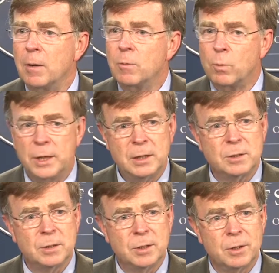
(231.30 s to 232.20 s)

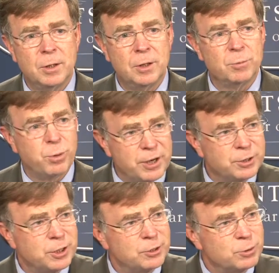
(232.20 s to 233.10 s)
Reese and his
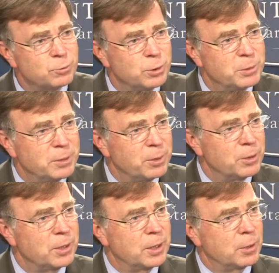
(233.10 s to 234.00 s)
predecessors will be
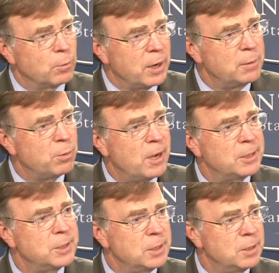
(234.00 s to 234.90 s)
building a great
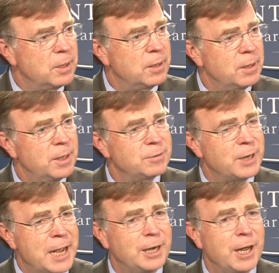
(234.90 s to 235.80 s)
project that has
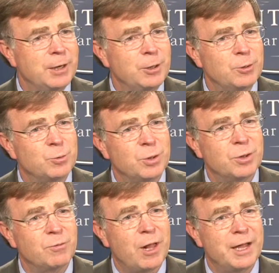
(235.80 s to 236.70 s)
99 years
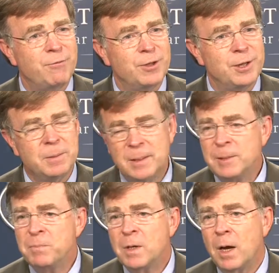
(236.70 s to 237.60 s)
worth of life in it.
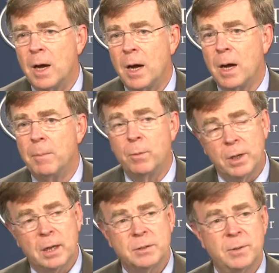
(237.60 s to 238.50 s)
But we
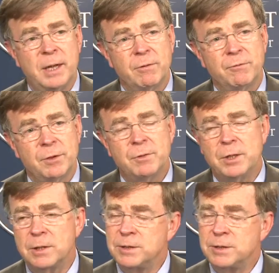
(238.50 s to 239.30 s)
also have a 50 and a